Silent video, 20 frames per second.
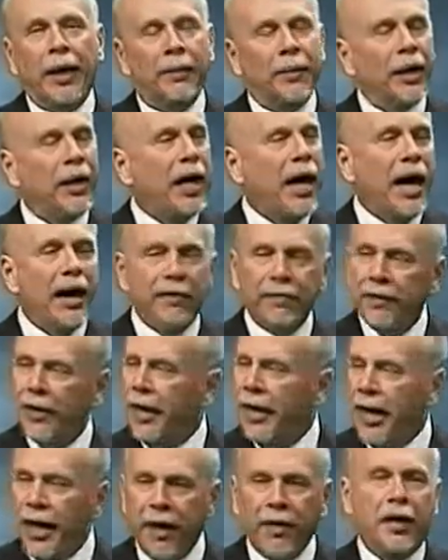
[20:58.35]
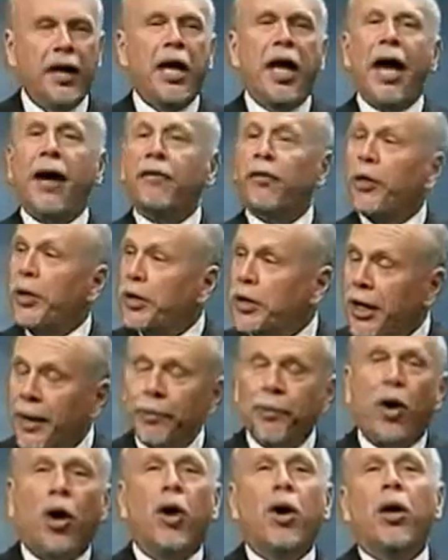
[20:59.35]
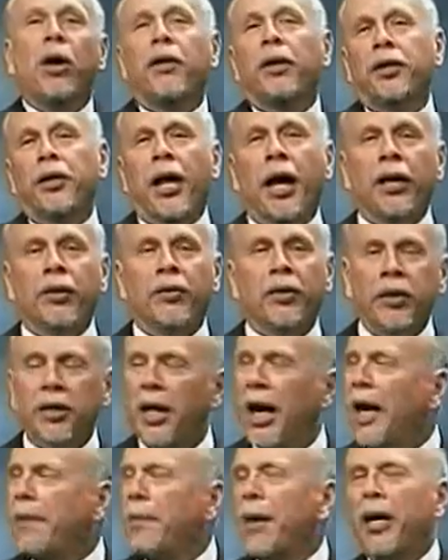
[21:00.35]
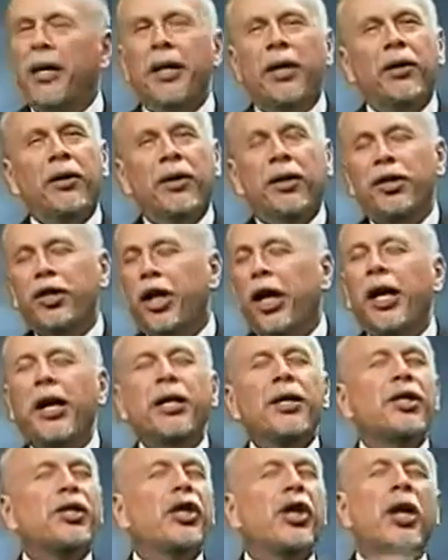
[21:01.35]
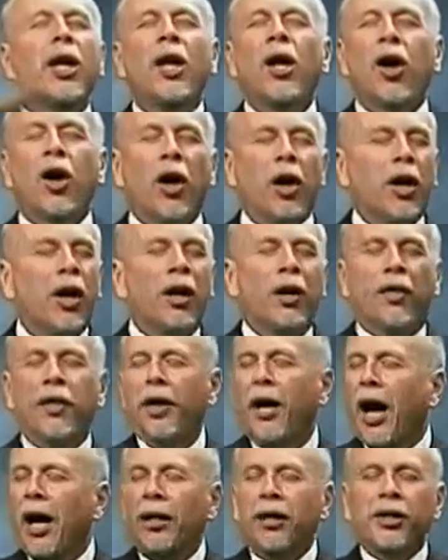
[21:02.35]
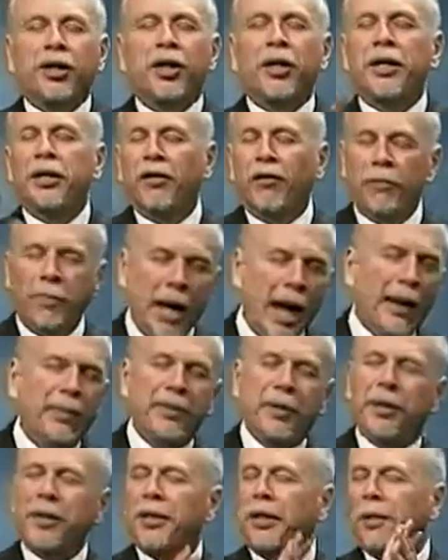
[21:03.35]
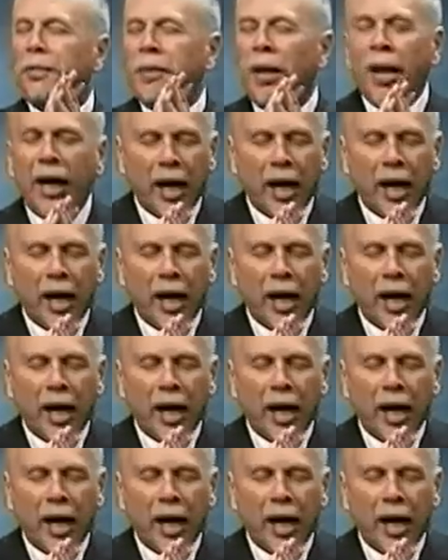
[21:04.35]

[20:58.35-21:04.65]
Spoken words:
They have to accept all the doctrines. I'm not here to change all our theologies of baptism.